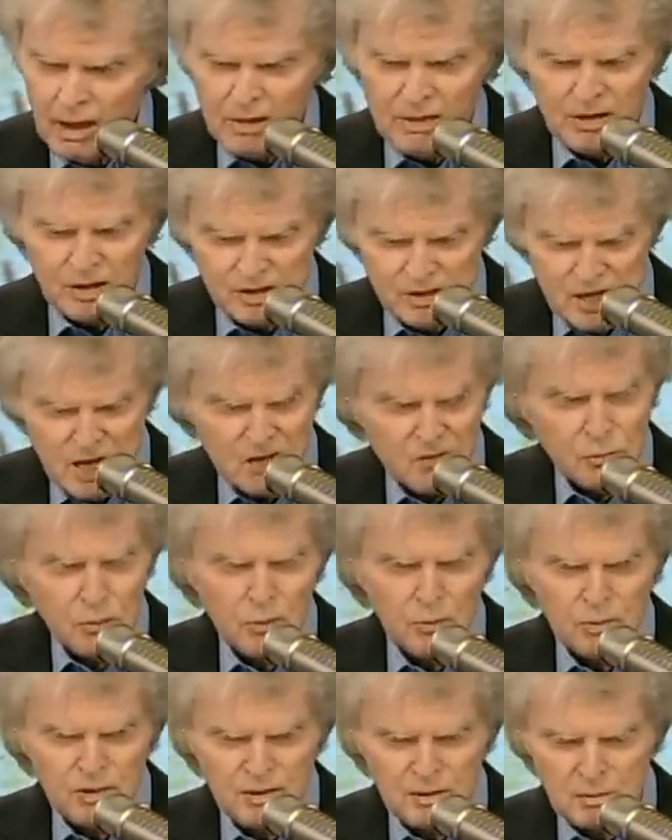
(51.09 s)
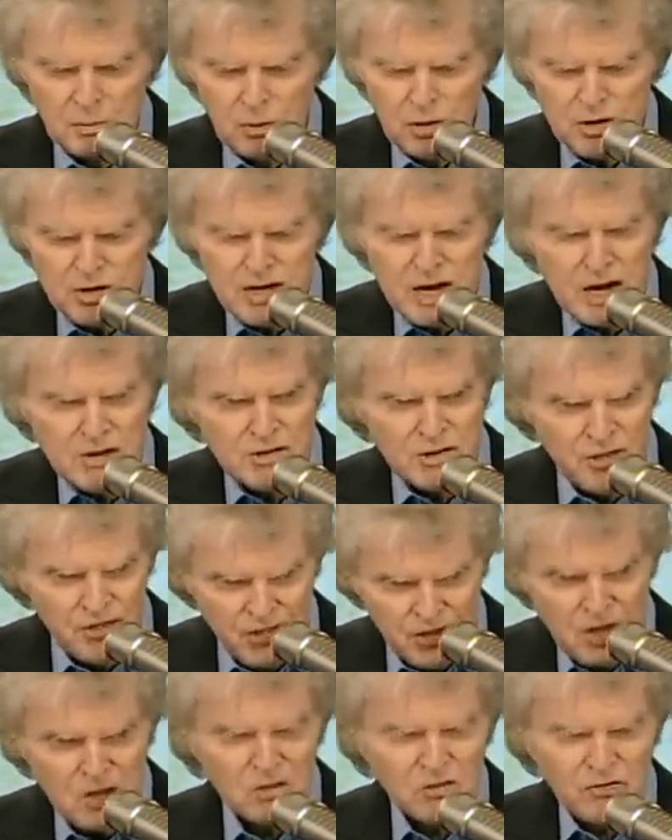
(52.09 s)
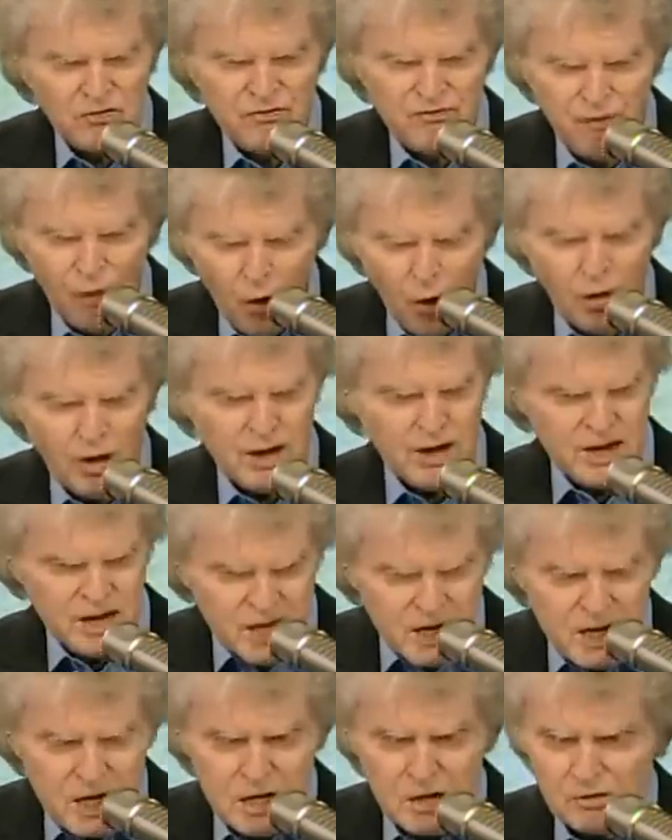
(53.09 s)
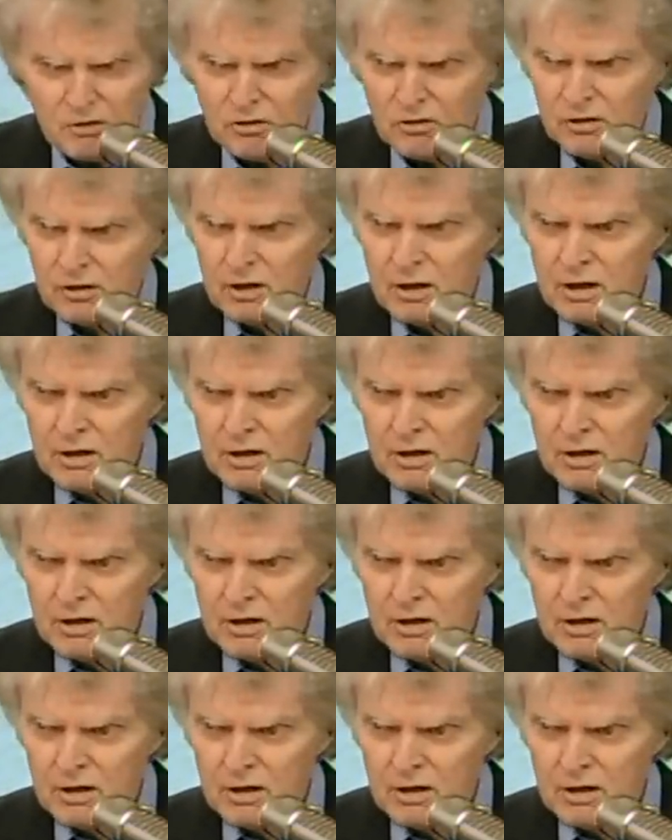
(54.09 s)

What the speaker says: that we're down to these four idiots.